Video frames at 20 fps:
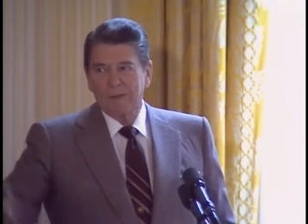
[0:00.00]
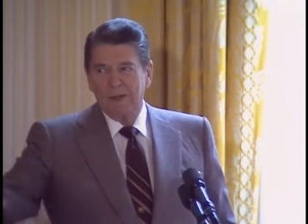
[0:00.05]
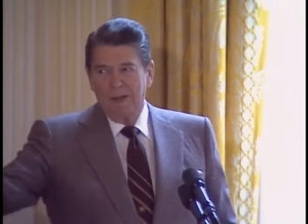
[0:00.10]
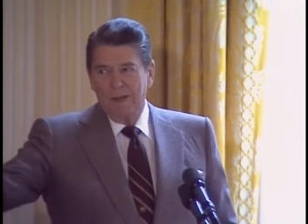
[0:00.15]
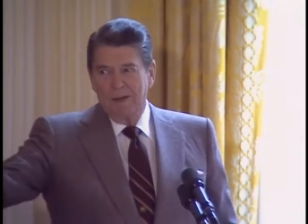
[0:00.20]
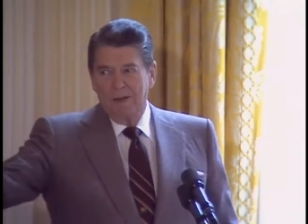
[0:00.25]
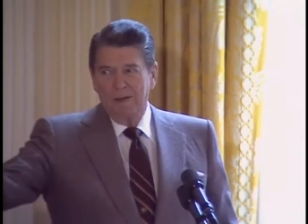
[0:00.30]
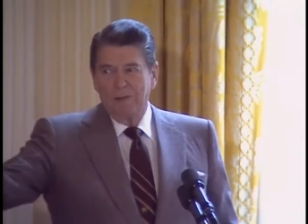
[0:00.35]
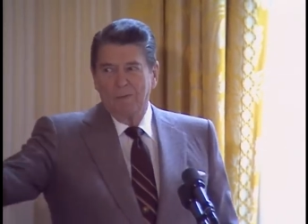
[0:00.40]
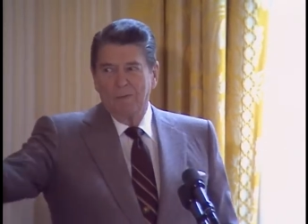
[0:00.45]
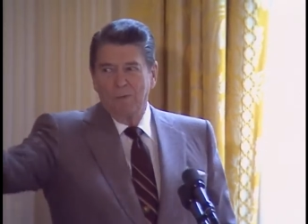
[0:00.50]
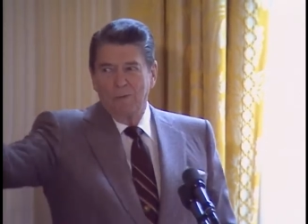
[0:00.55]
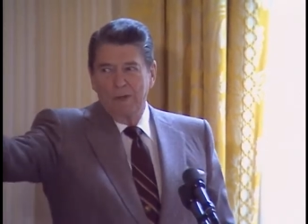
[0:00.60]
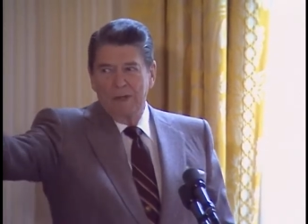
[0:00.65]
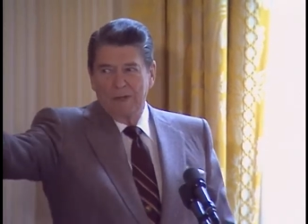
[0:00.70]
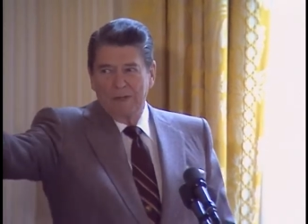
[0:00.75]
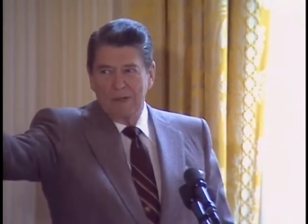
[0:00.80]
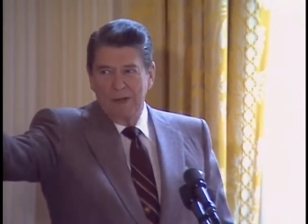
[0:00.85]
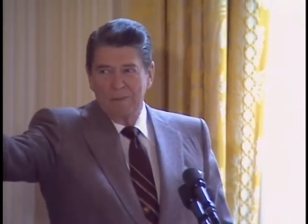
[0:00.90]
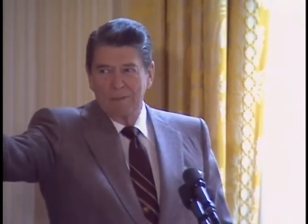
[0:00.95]
and we
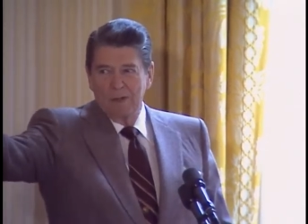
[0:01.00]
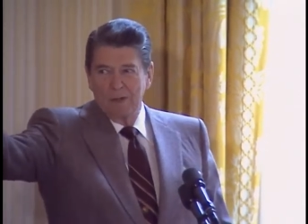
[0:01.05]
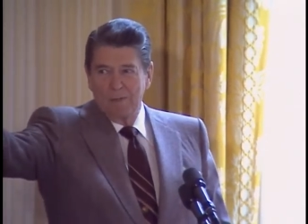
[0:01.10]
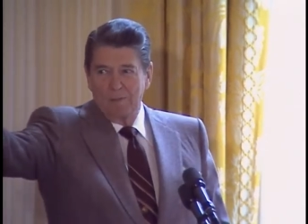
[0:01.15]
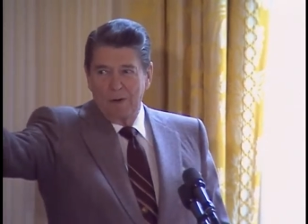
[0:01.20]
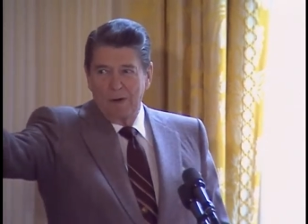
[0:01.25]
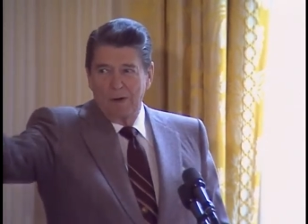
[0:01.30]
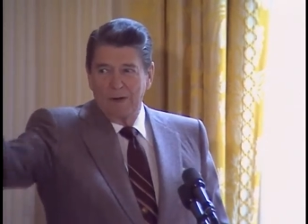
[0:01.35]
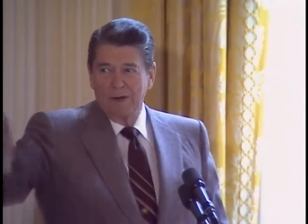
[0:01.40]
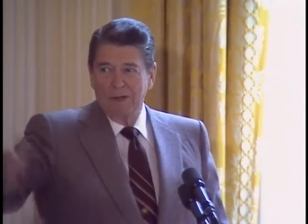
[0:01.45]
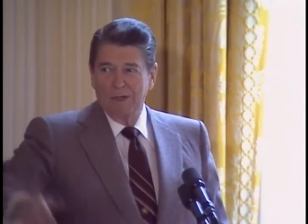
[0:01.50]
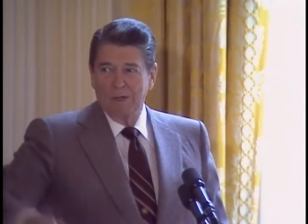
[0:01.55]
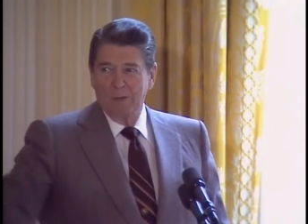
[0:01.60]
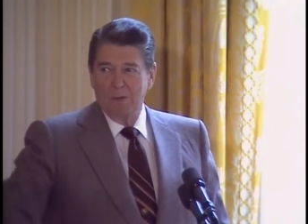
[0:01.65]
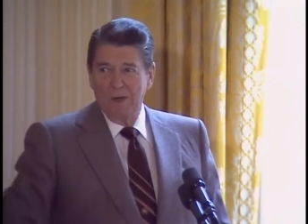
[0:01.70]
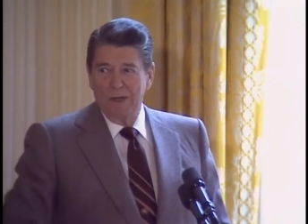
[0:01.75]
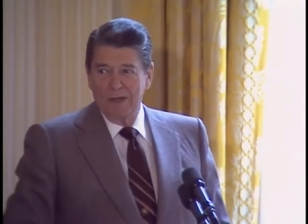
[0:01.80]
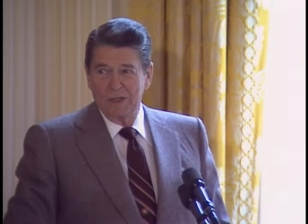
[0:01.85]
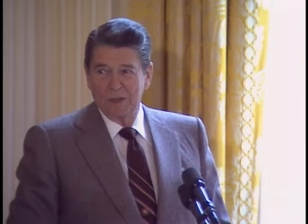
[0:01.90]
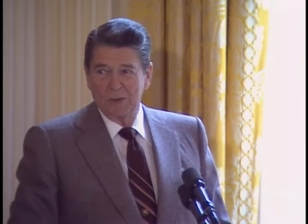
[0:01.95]
had come to the parting of the
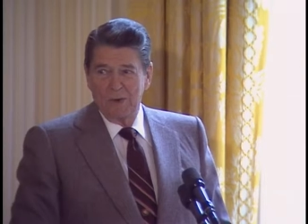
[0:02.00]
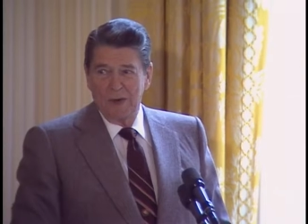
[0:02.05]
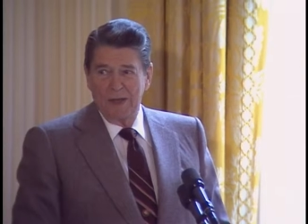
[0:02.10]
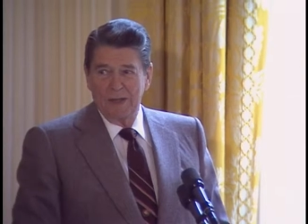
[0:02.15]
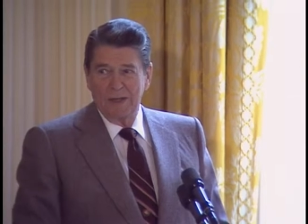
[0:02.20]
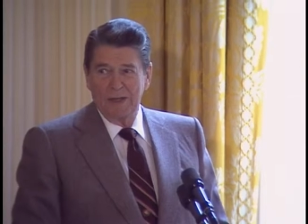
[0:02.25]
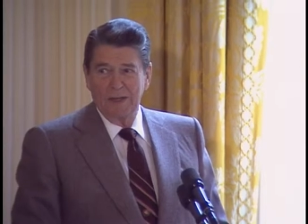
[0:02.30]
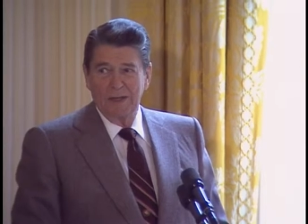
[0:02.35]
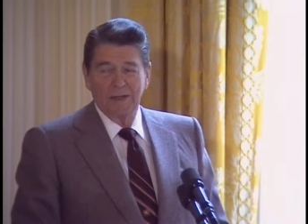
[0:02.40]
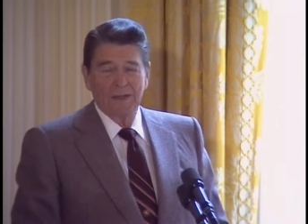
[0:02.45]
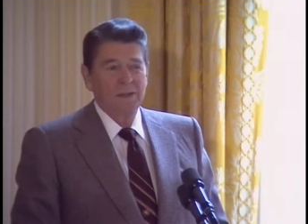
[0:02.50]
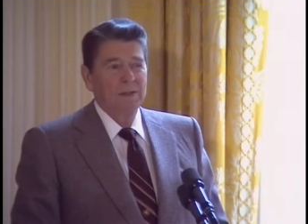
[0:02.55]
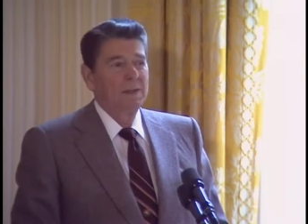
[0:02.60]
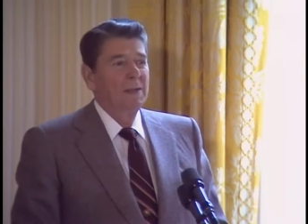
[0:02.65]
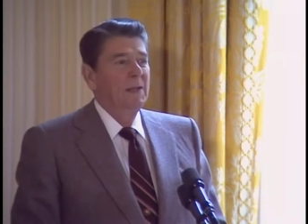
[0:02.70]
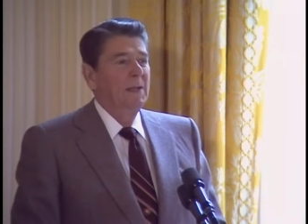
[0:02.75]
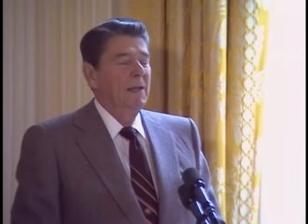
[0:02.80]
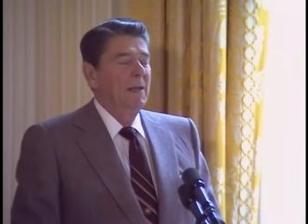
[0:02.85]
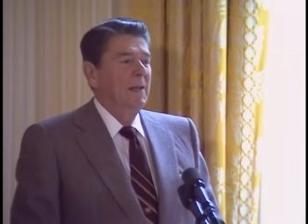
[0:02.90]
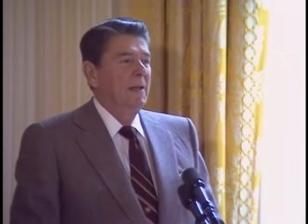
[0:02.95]
ways right here,
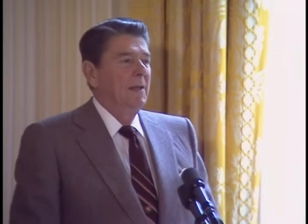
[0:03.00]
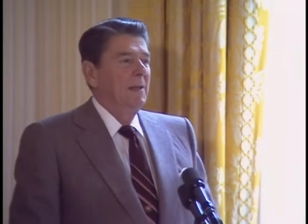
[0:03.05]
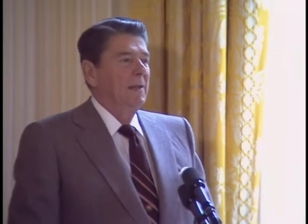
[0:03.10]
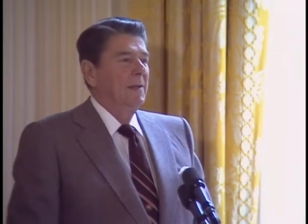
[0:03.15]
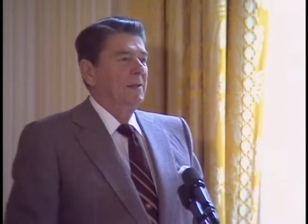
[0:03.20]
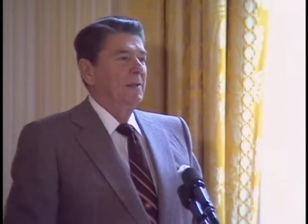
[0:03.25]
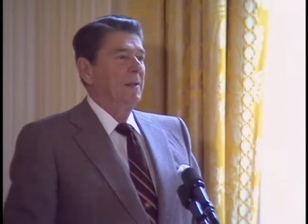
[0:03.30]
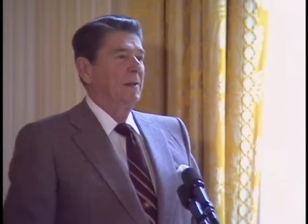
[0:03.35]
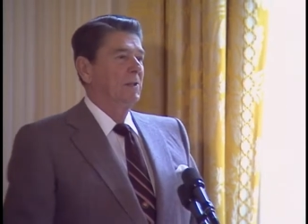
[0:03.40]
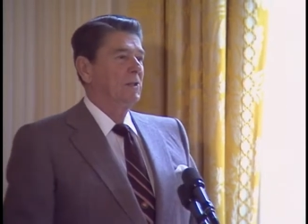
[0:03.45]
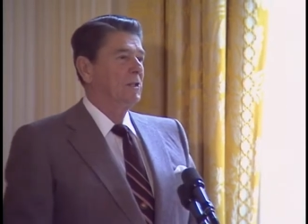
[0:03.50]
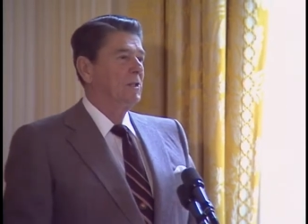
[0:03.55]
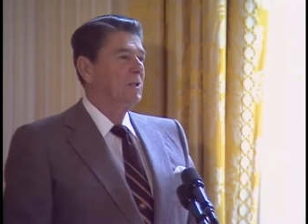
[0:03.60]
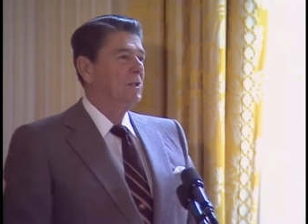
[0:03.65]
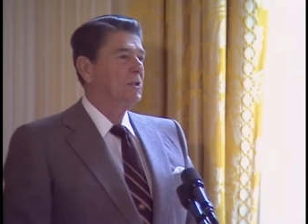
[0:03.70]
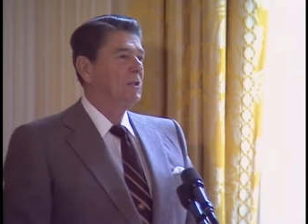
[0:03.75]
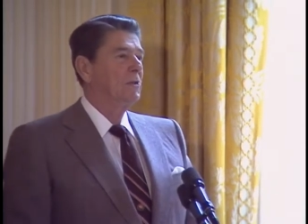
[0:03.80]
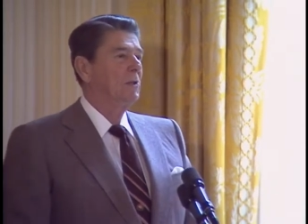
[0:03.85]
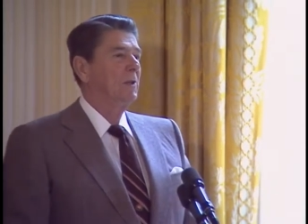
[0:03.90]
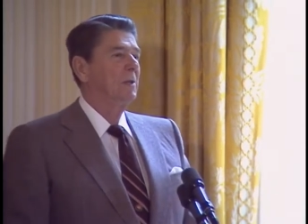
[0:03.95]
there she
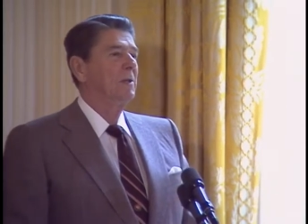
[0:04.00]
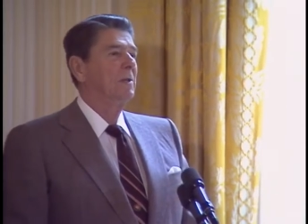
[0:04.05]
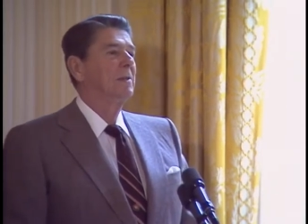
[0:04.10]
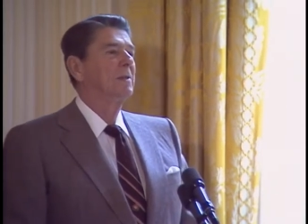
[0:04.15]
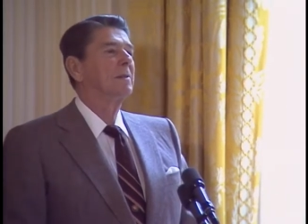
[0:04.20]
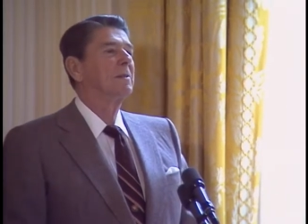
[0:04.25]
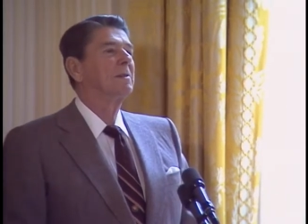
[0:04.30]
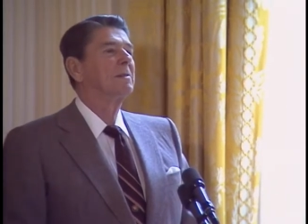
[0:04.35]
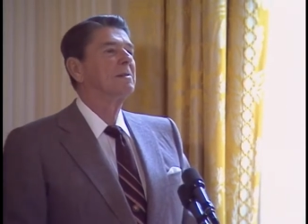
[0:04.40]
stood,